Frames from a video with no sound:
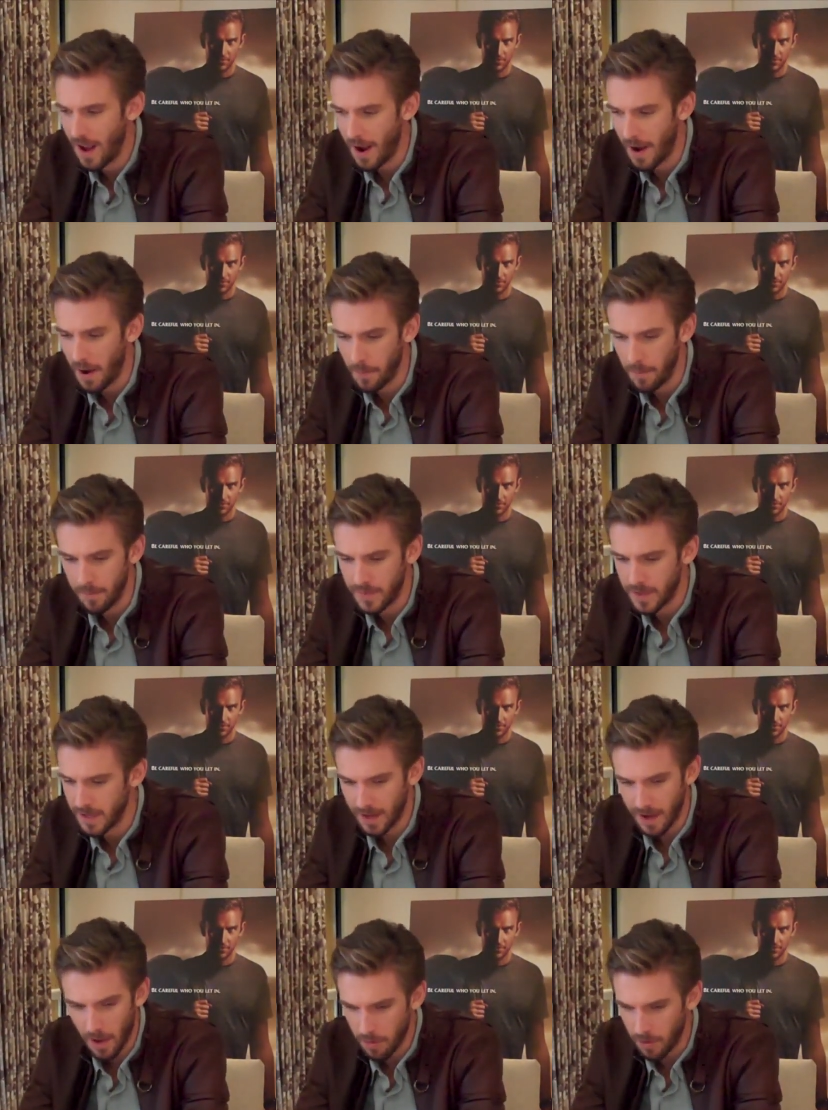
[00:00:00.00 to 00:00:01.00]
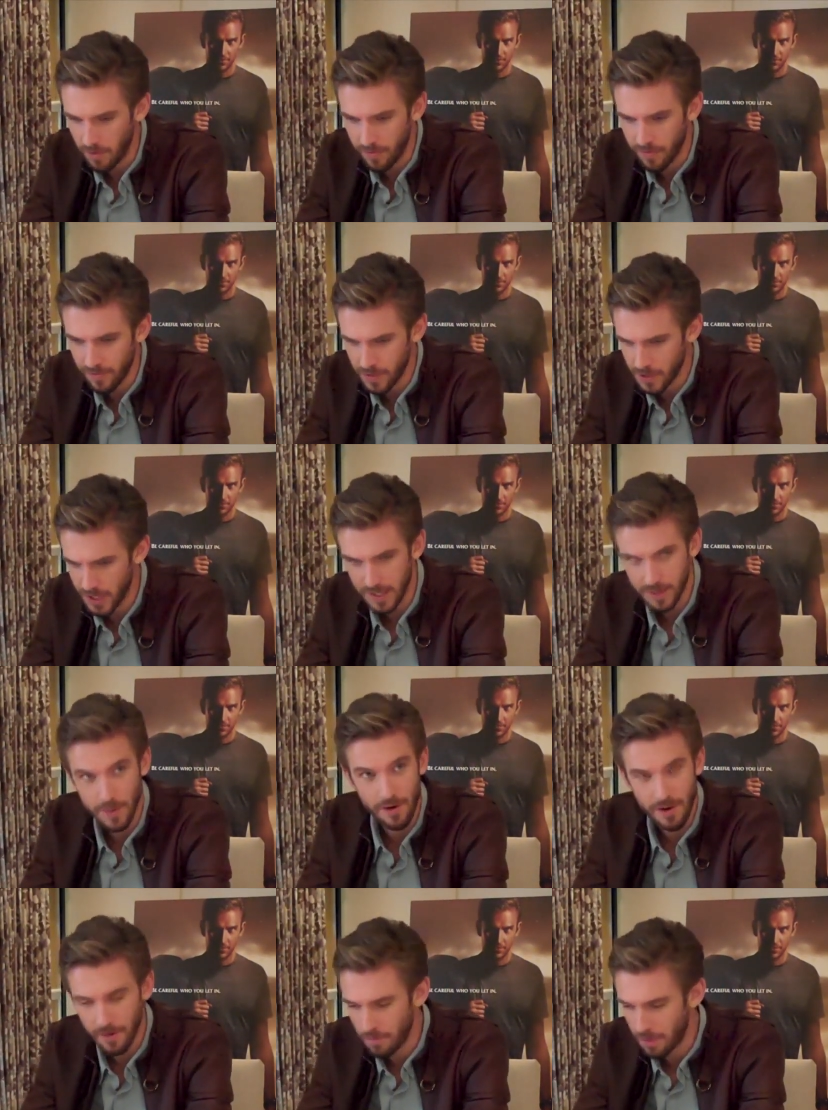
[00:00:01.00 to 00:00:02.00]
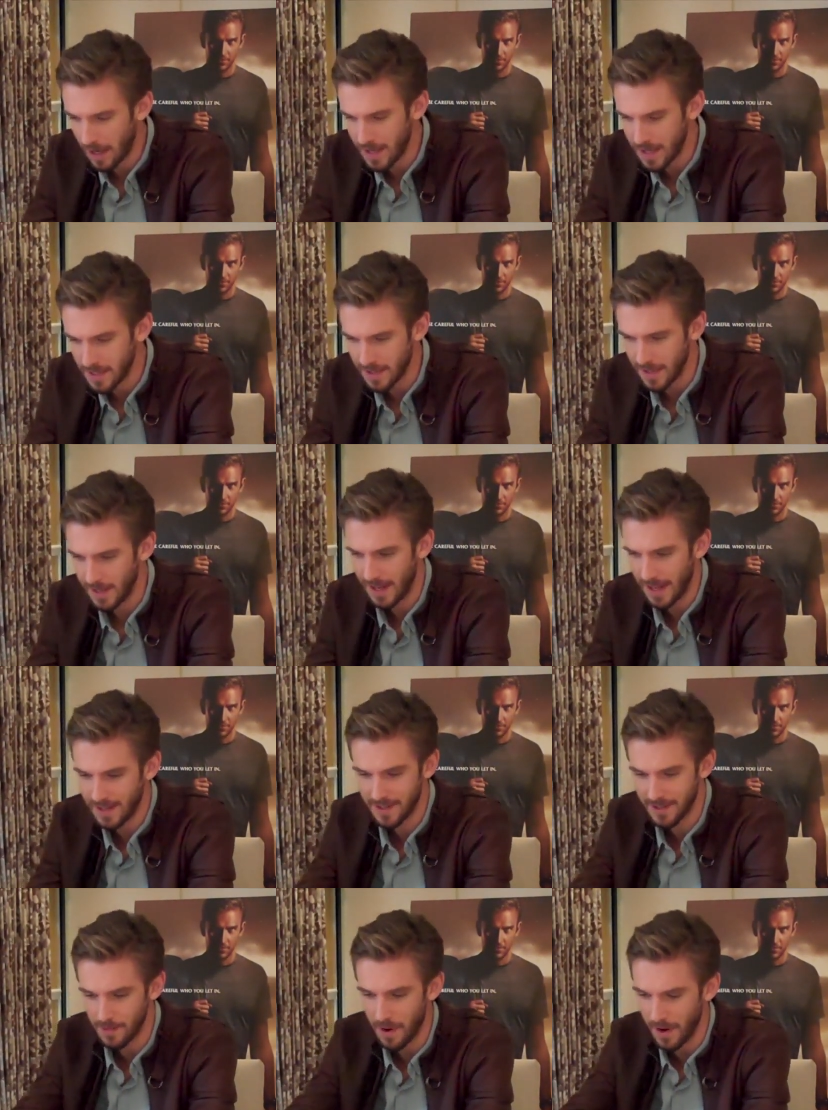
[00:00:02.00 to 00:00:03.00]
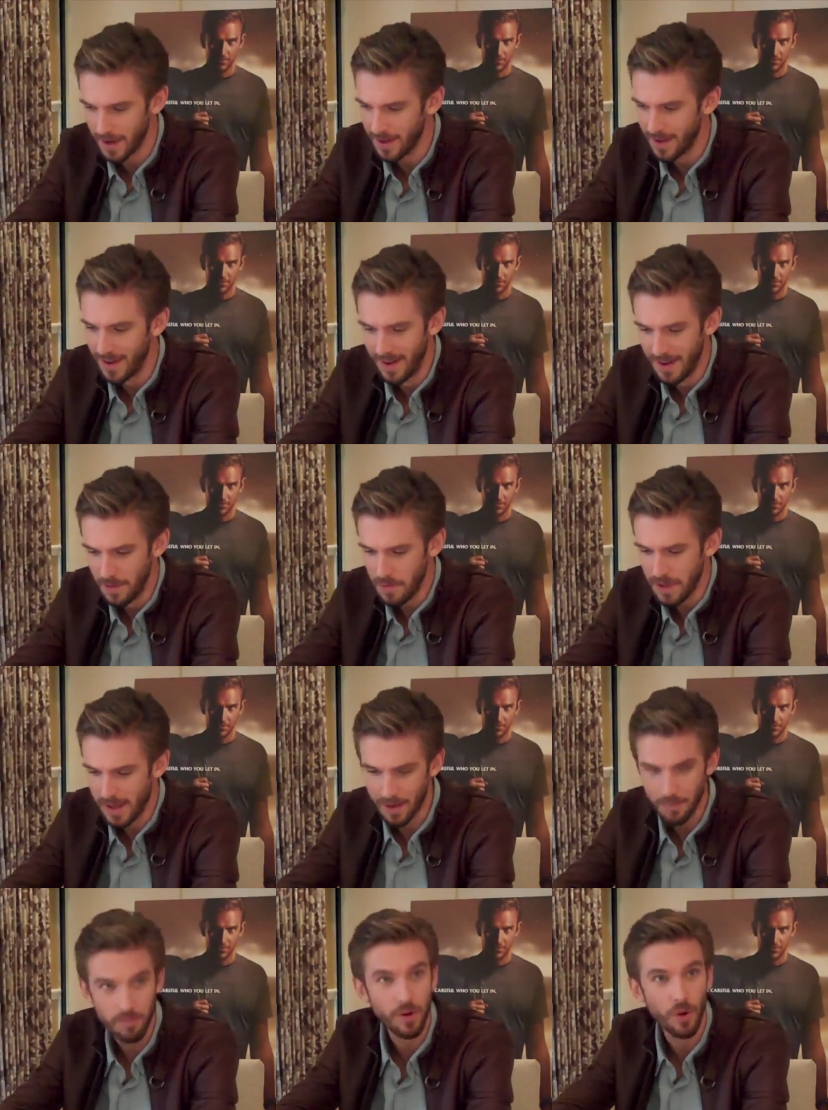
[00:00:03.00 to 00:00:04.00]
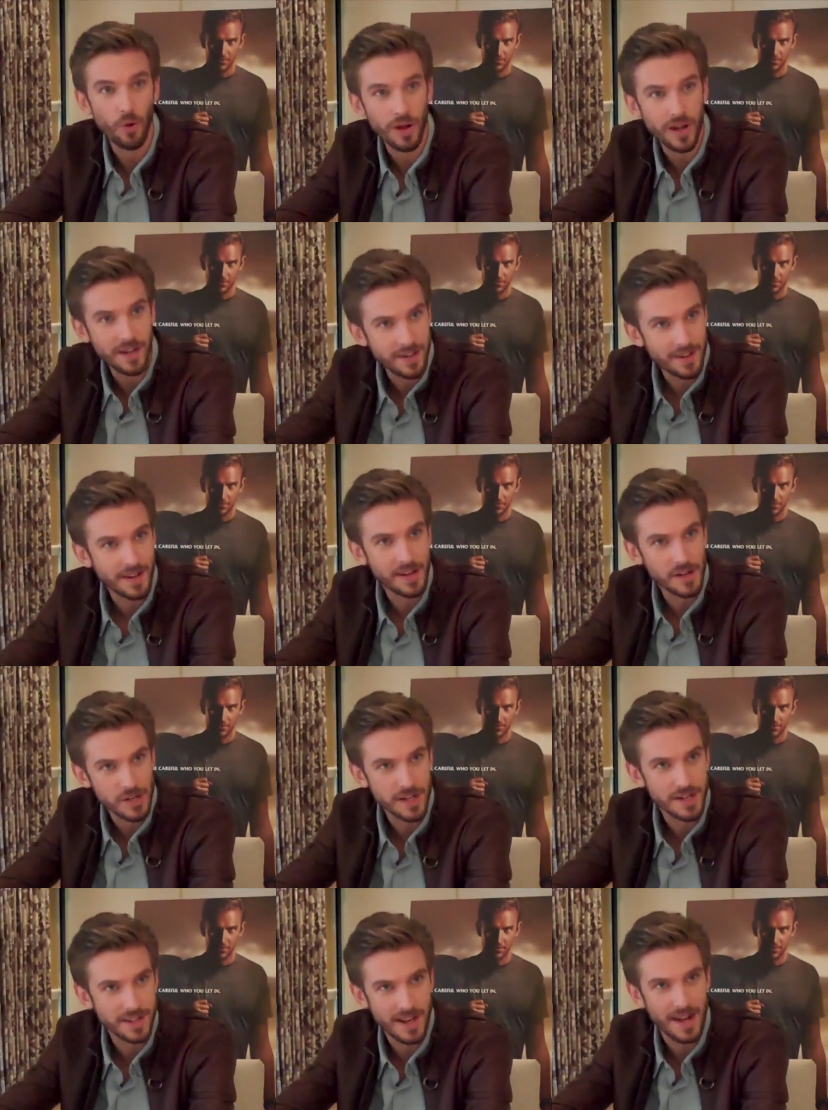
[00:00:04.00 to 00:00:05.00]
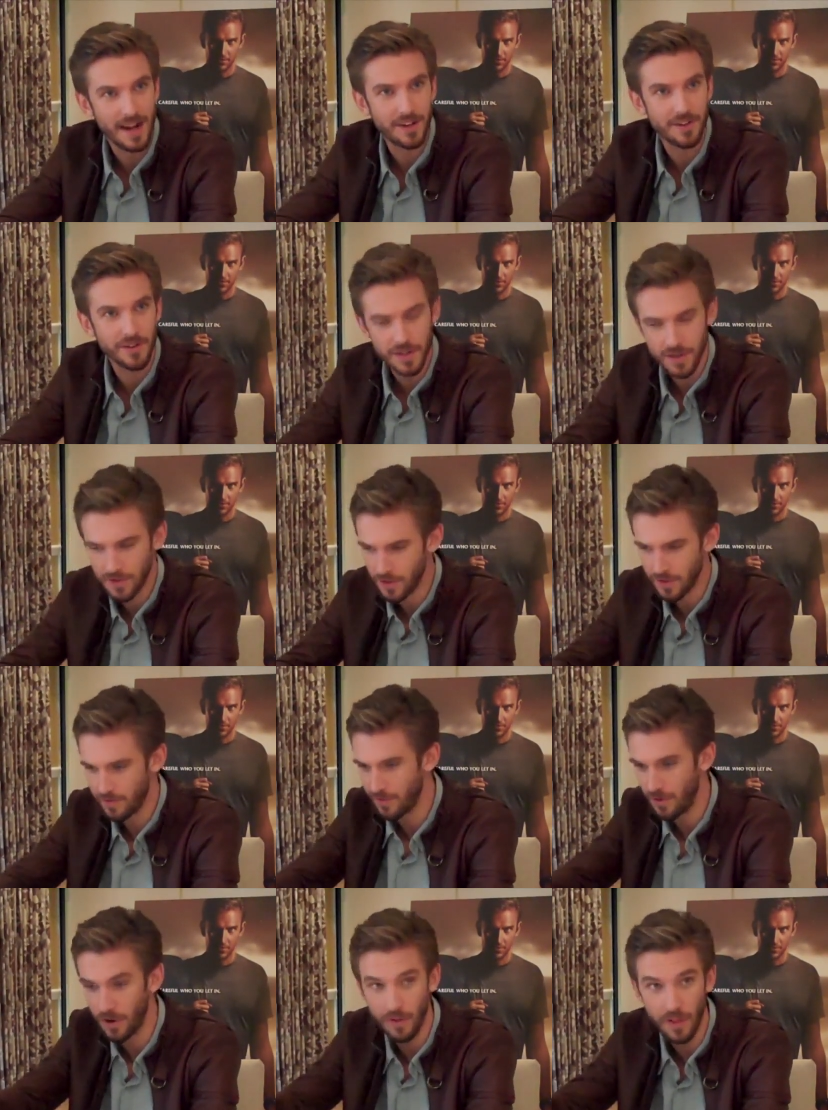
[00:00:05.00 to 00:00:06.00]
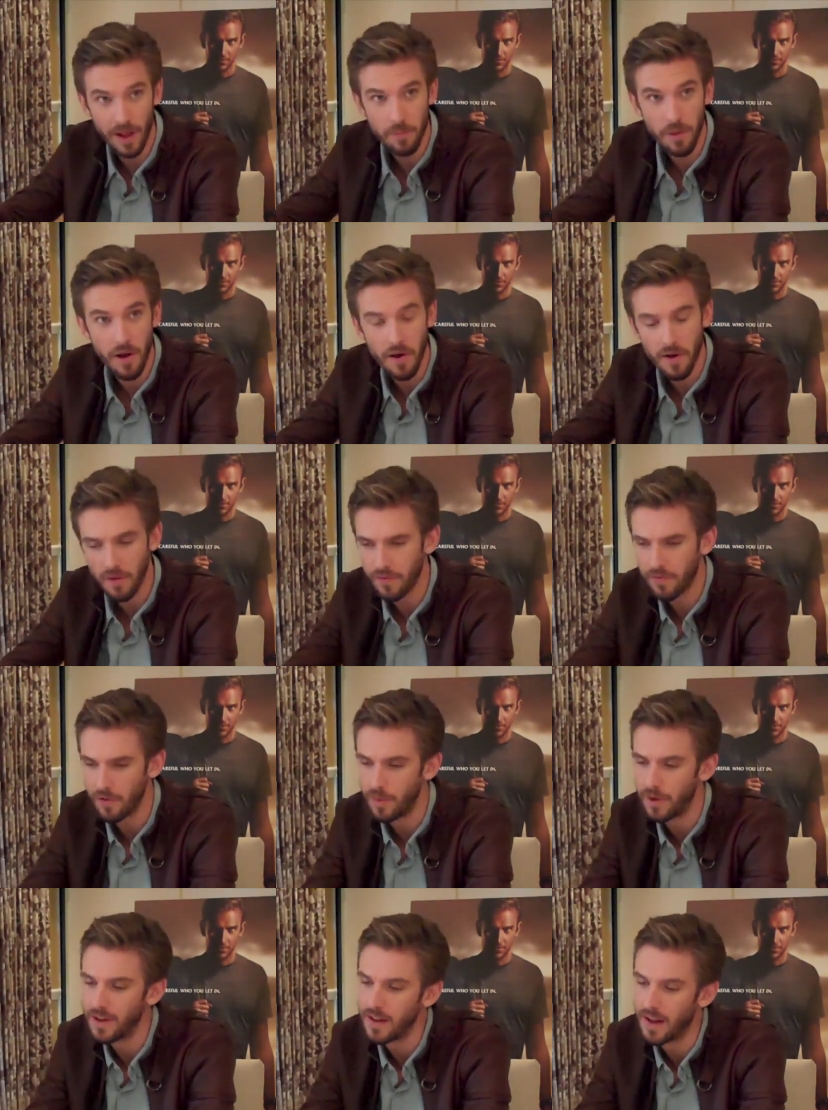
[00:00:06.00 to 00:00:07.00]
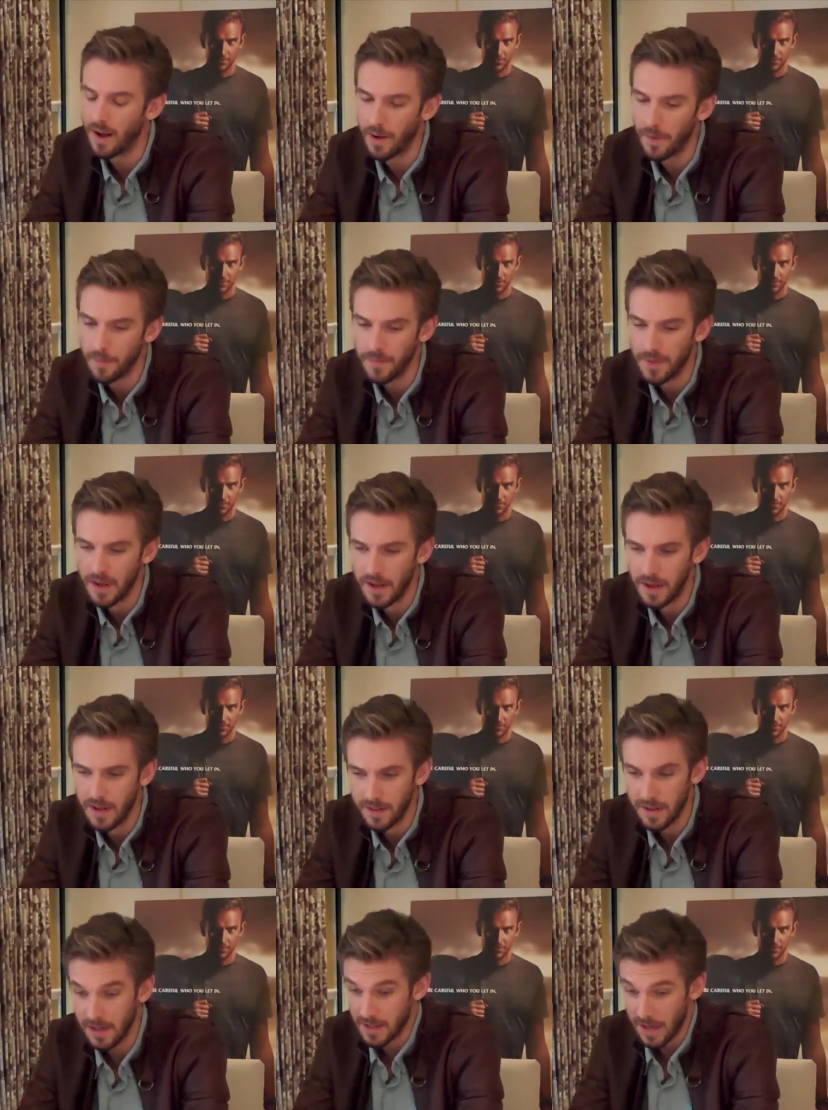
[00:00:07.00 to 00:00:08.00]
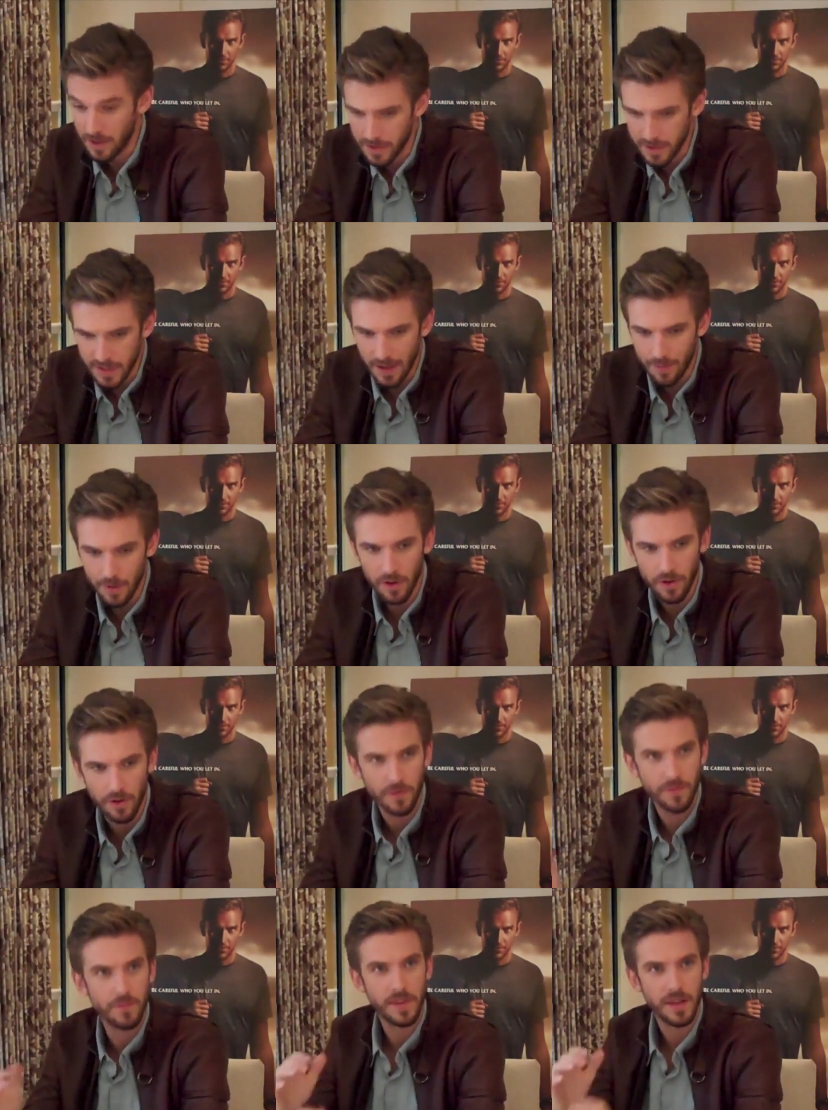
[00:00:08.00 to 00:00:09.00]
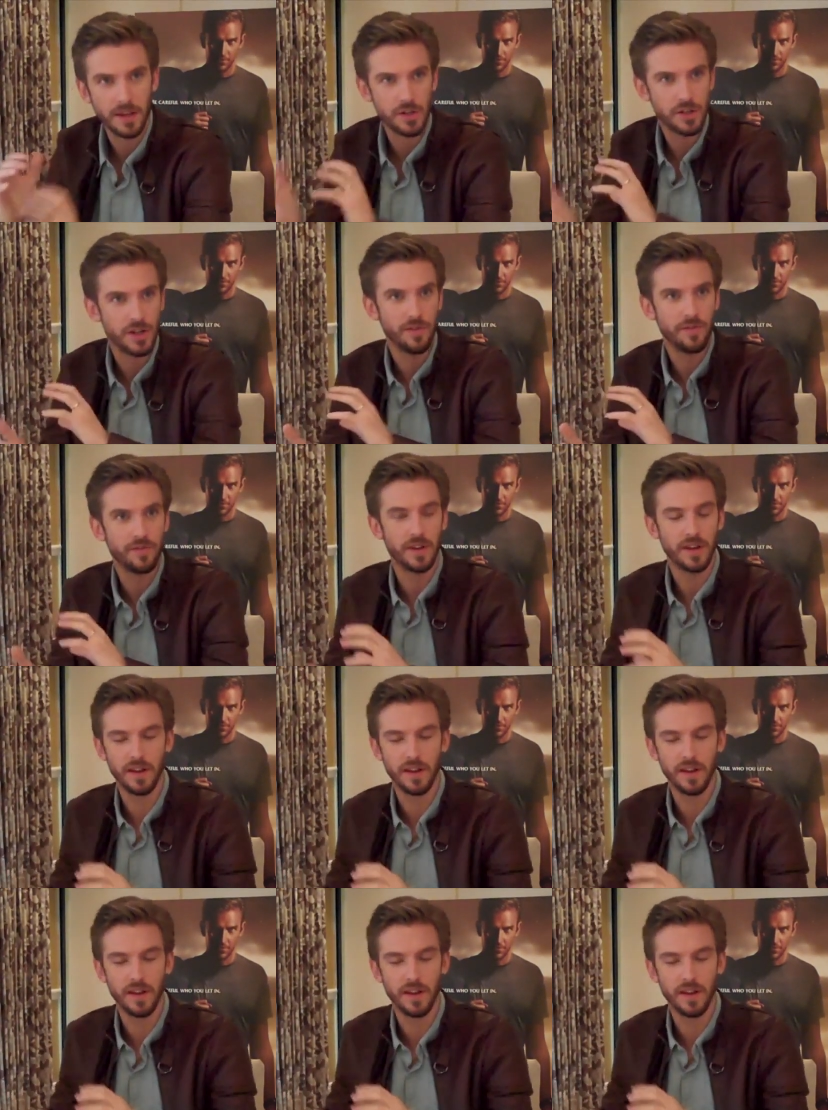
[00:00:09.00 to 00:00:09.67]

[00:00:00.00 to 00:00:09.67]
Speaker 1: Um, did a couple of Shakespearean plays that led to my being employed initially as an actor, and you sort of follow that path for a bit. Um, then Downton came along, things shift.